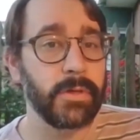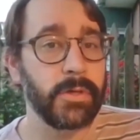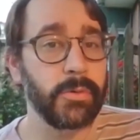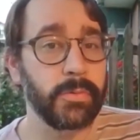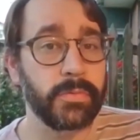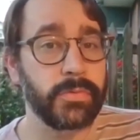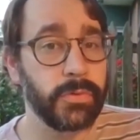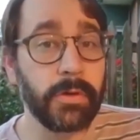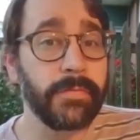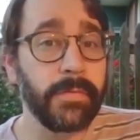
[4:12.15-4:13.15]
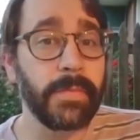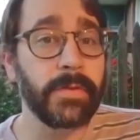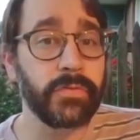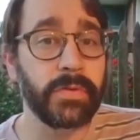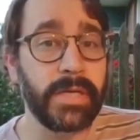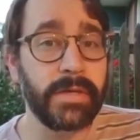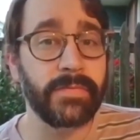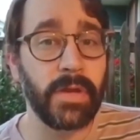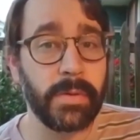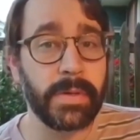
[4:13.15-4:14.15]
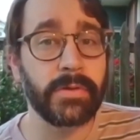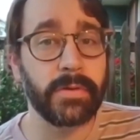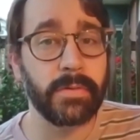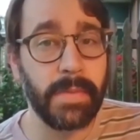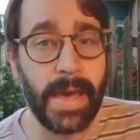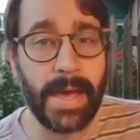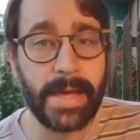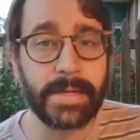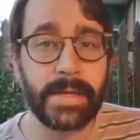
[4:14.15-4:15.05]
who took from the tree of knowing good and bad,